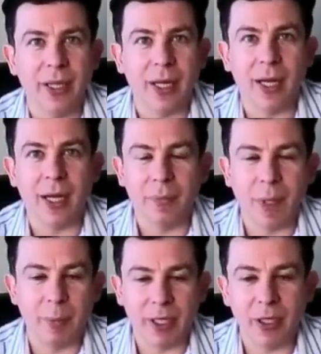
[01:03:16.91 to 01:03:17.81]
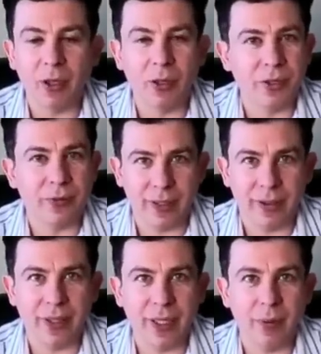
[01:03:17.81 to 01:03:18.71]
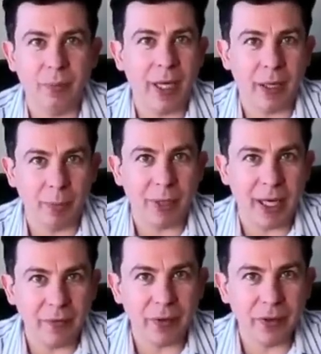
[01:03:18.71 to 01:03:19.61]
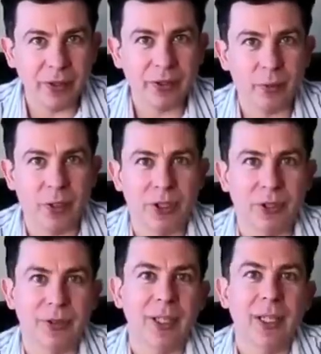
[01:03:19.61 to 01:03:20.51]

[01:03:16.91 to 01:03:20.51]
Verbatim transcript: um, the American College of Veterinary Animal Behavioralists, which is